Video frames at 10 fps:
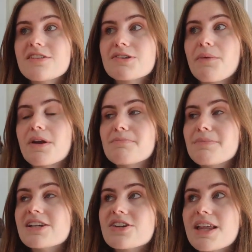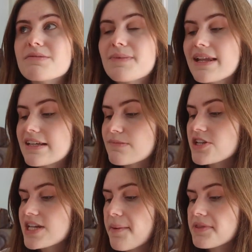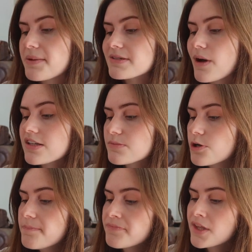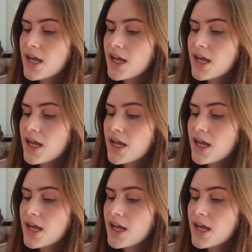So I wanna make sure that I'm spending as much time with them as possible.